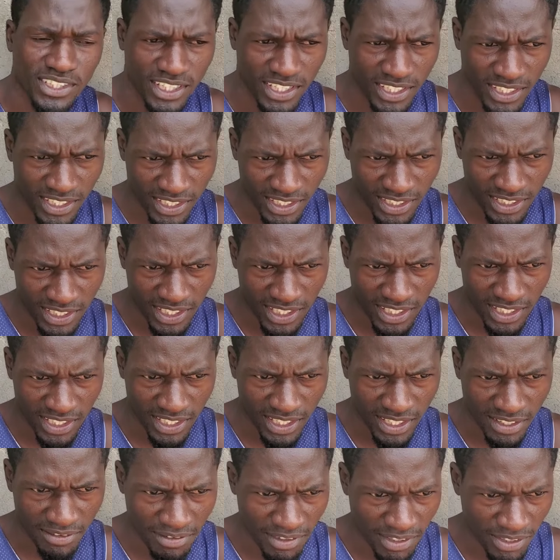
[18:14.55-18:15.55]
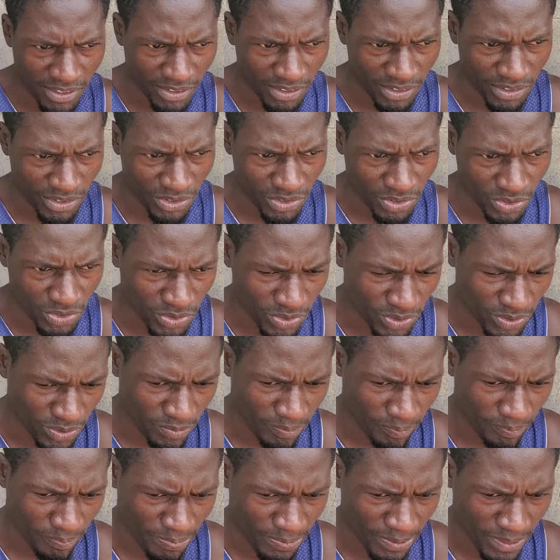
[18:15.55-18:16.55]
and I have a lot to do.
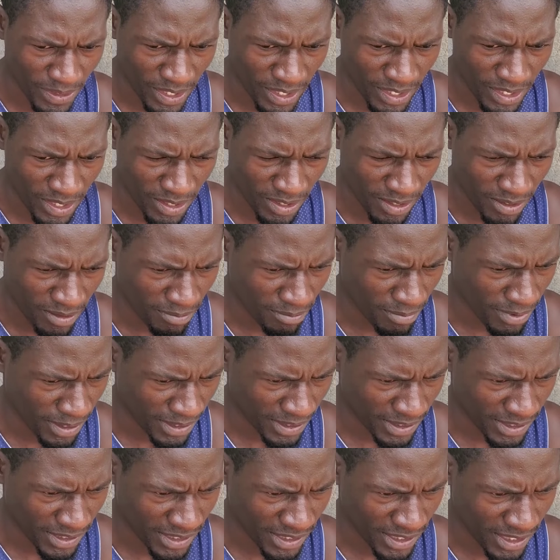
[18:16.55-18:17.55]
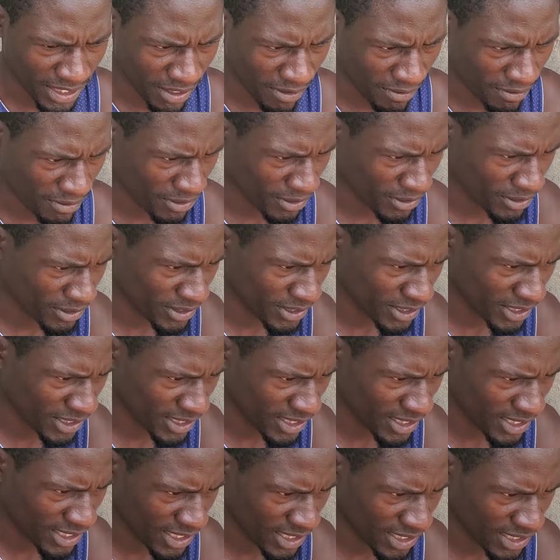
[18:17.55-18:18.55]
But I've not
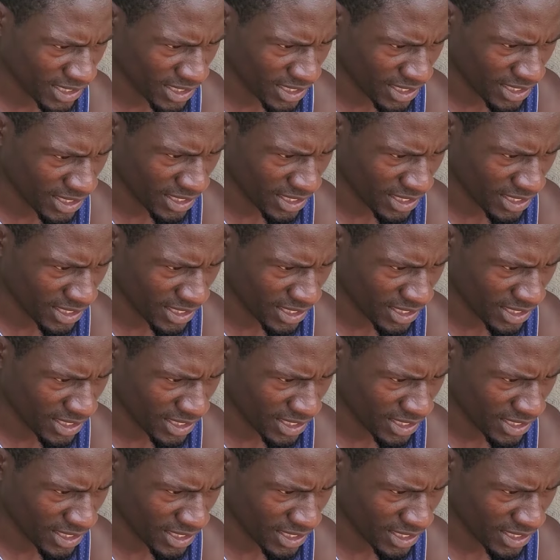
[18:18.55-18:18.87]
yet, like,